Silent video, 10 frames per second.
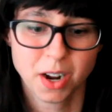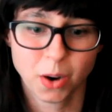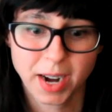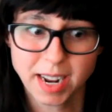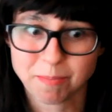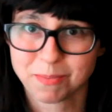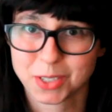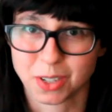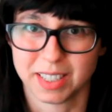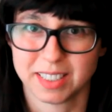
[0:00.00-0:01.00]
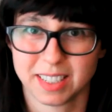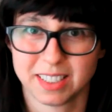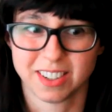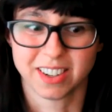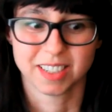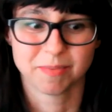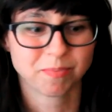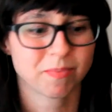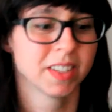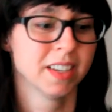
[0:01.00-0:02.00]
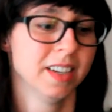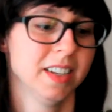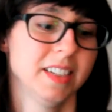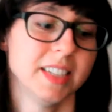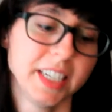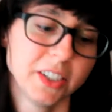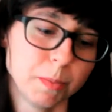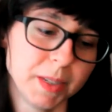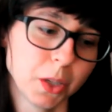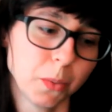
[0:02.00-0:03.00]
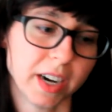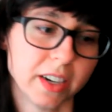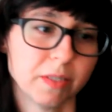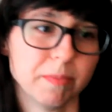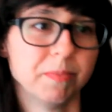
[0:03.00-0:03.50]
Okay, so let's get started. Take your speaker wire.